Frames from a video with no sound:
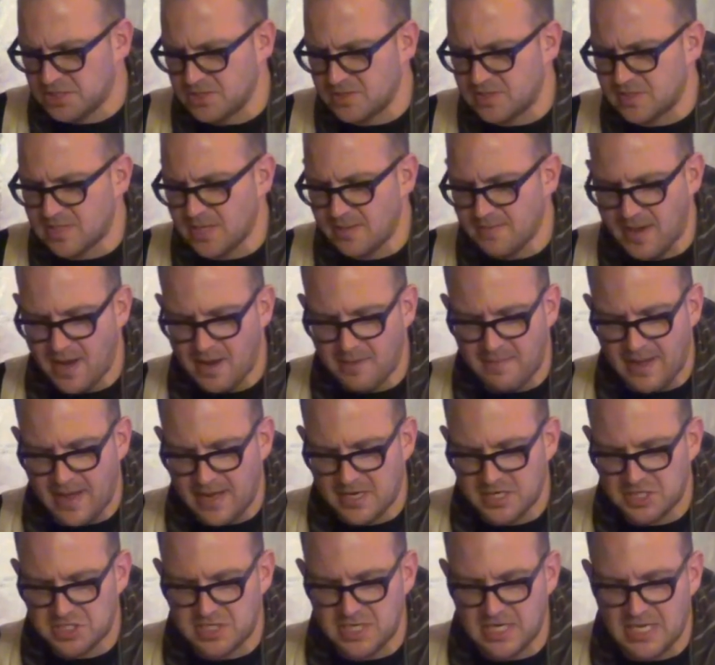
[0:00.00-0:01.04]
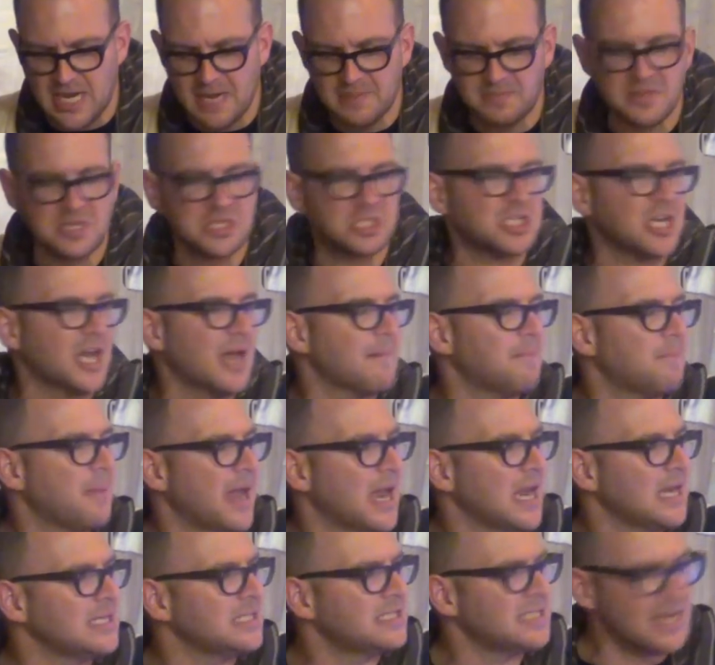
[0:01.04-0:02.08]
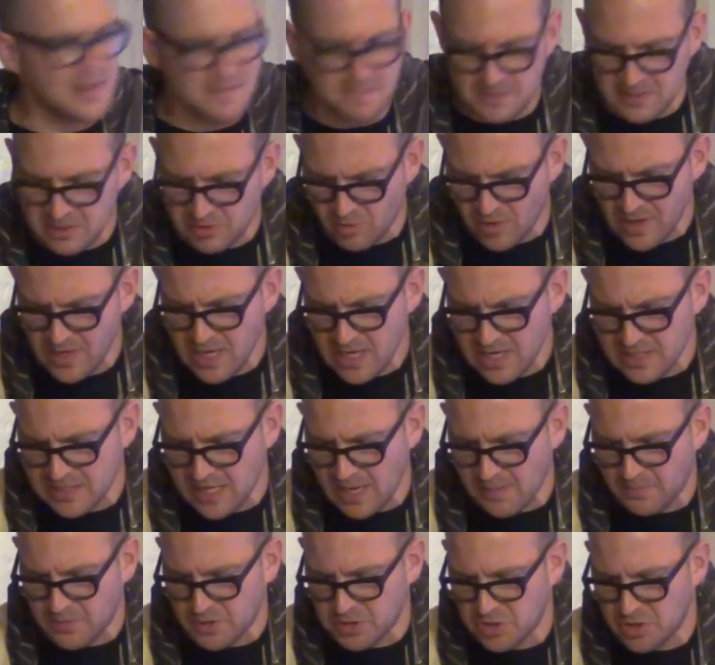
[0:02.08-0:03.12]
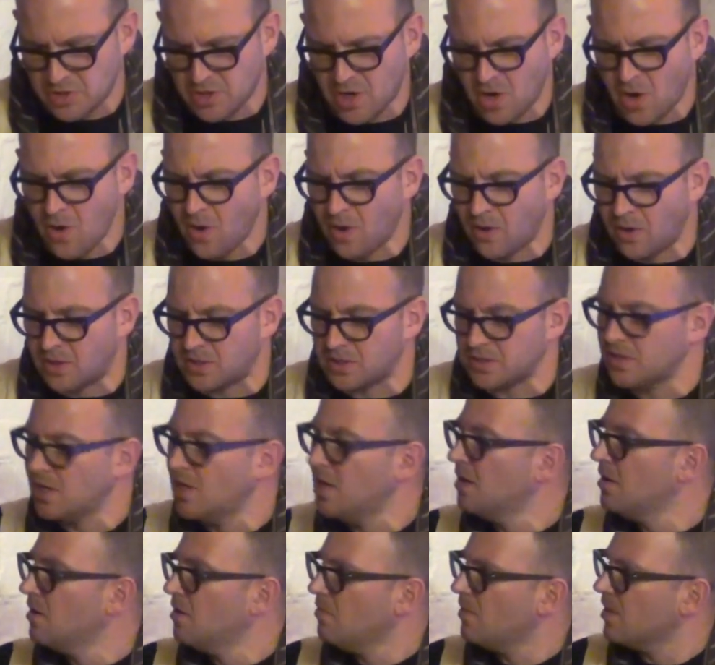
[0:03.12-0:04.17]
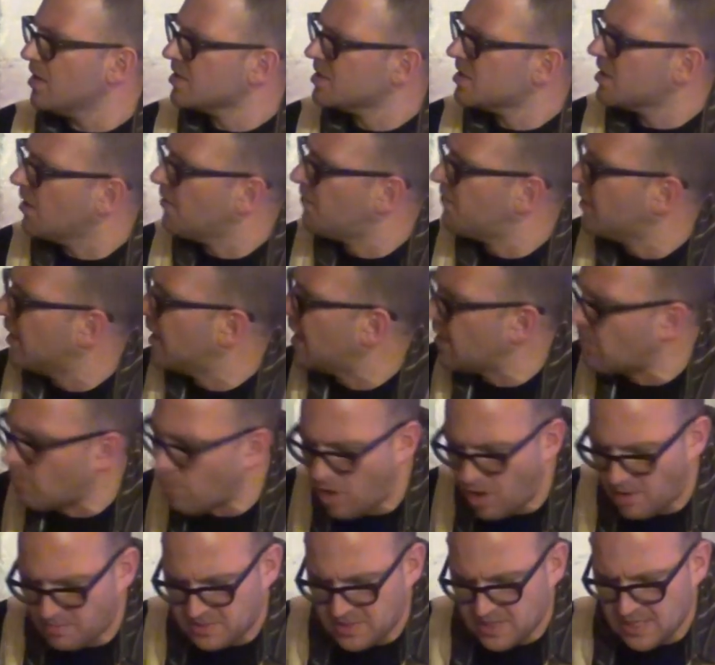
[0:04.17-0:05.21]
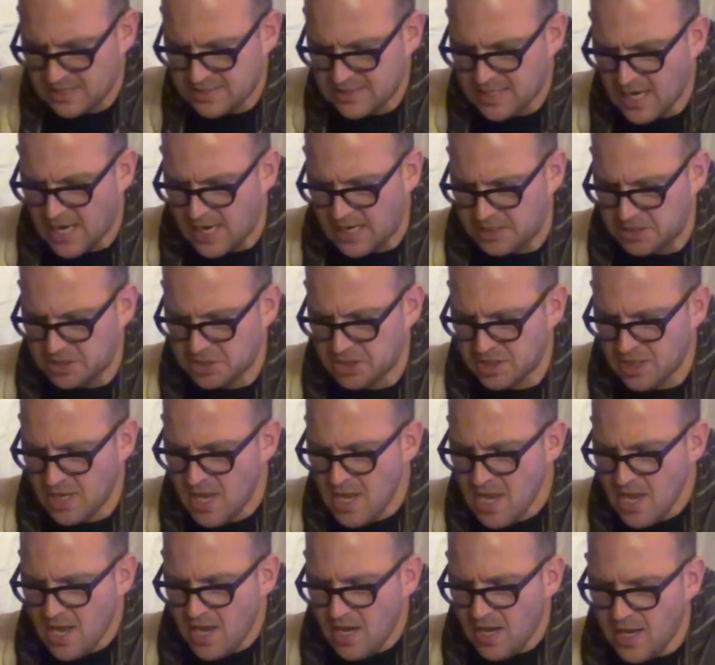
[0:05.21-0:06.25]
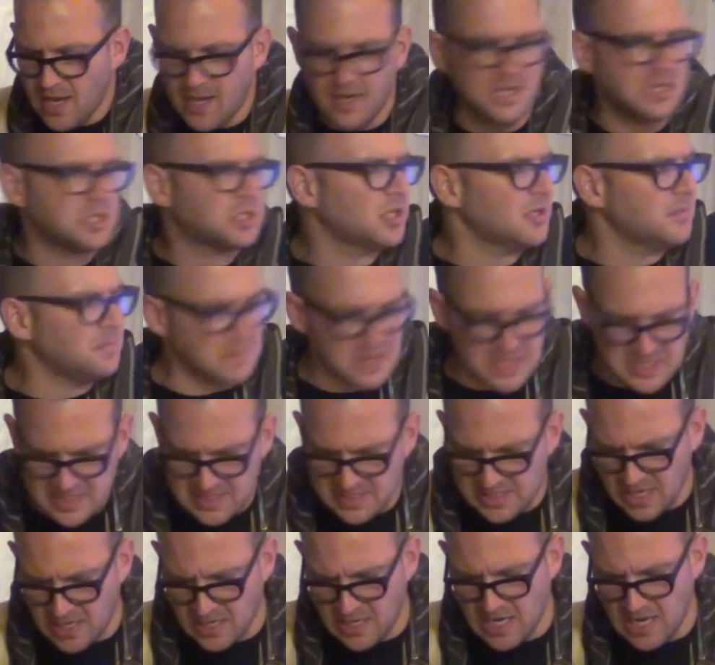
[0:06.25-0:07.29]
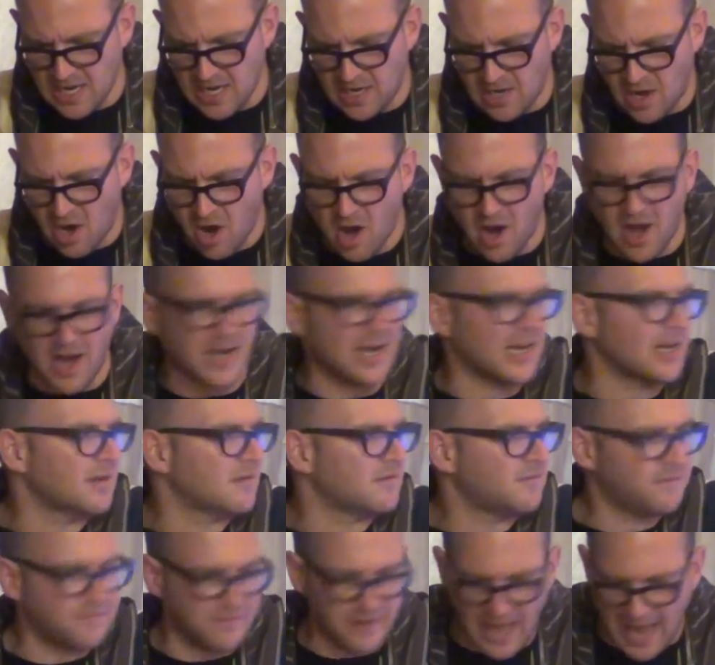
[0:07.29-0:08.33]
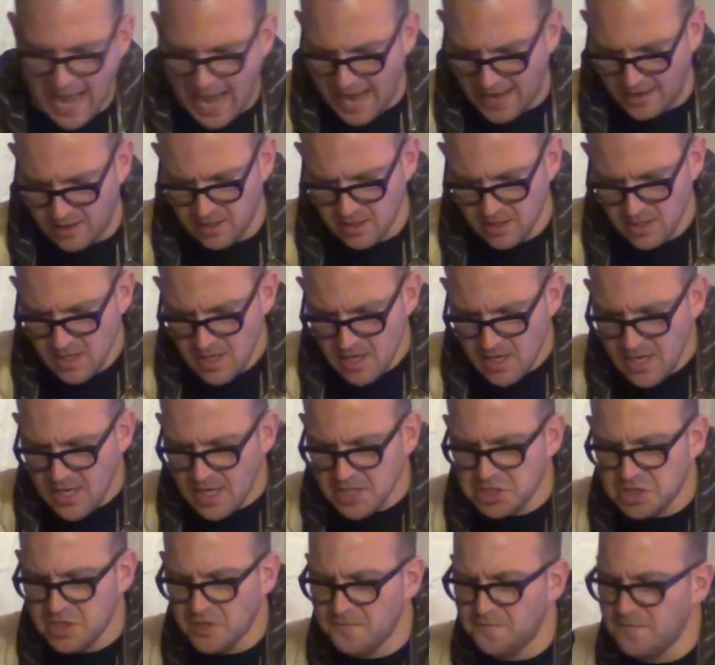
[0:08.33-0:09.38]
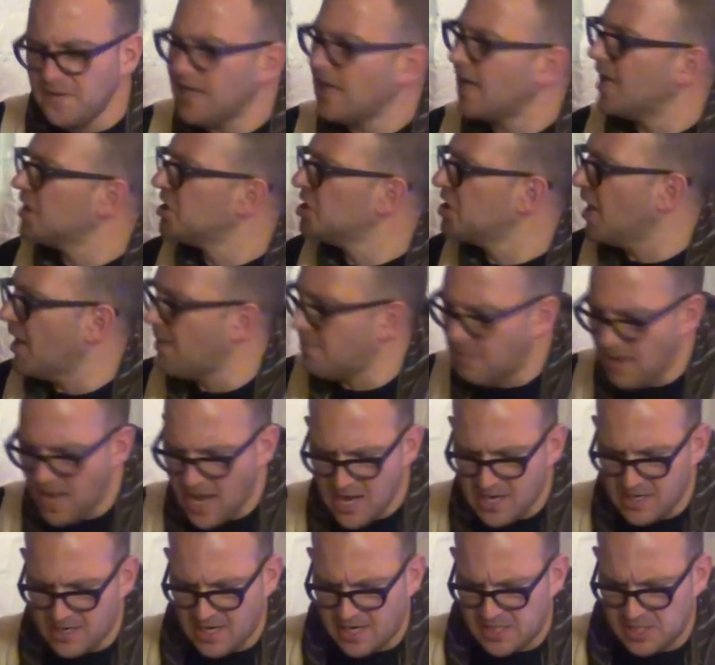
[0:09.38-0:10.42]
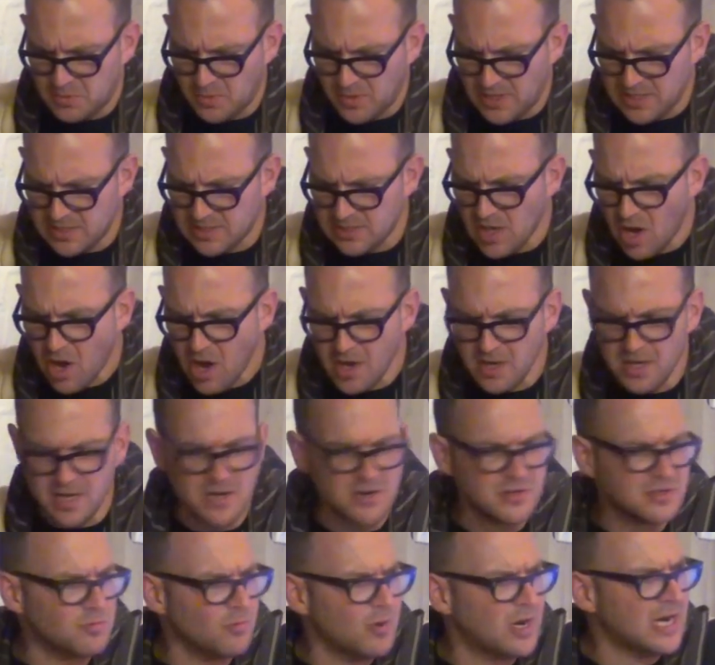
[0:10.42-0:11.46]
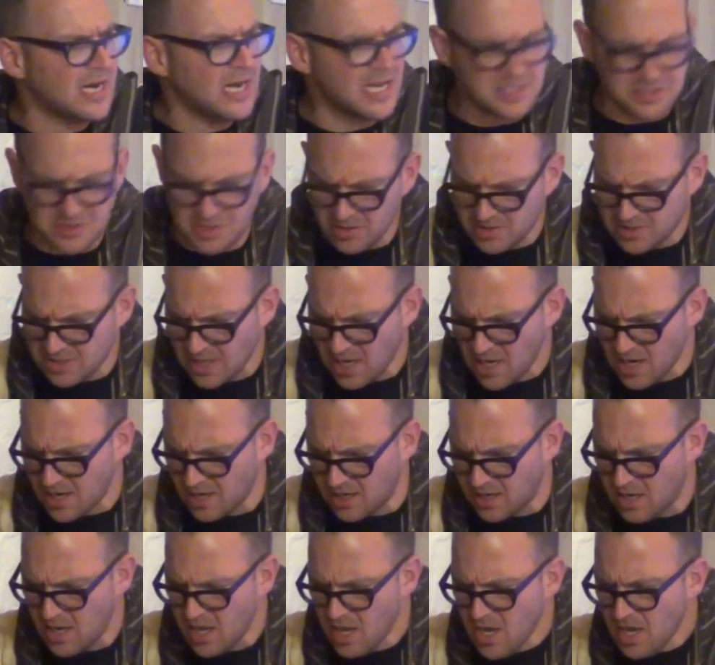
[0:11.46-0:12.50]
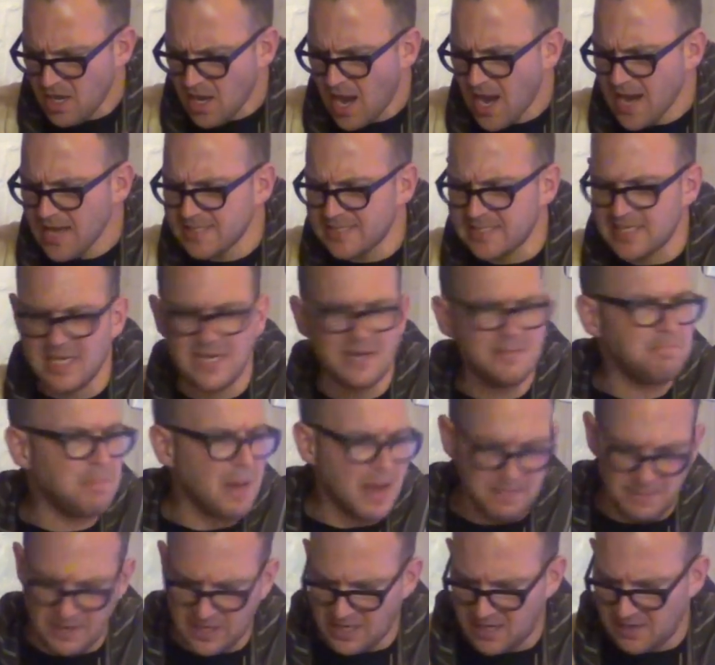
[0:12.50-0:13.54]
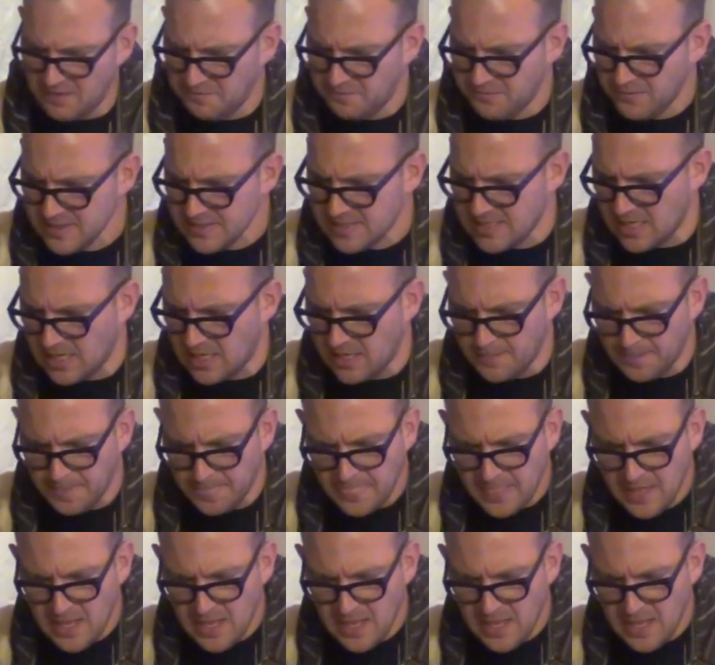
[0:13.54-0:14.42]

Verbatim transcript: should somehow manage to keep the champagne drinking temperature cold, while still feeling warm to the touch. And it shouldn't be sticky and hot and flat. It should feel like champagne does when it's on your, when it hits your tongue, icy and bubbly and fizzy.